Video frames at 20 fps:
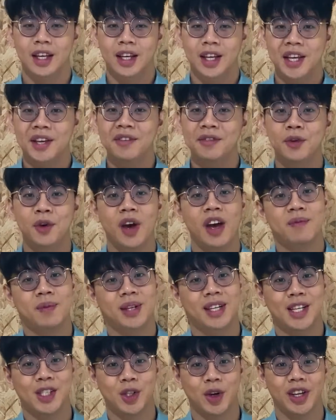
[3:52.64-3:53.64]
If you have
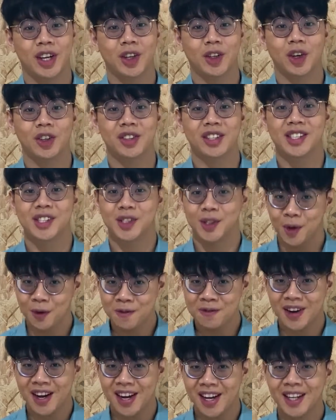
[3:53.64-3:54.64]
been enjoying our content so
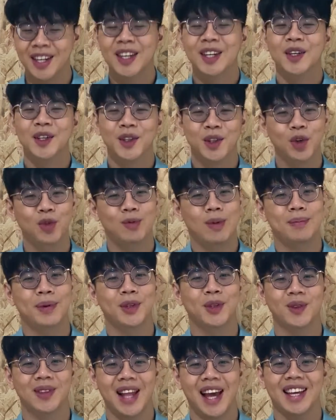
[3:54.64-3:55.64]
far, do remember
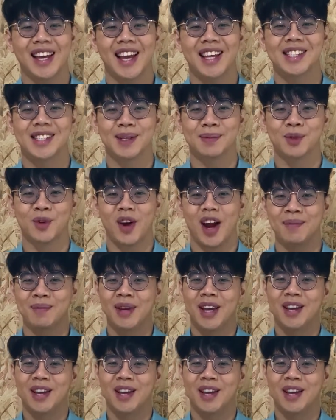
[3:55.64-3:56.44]
to like and subscribe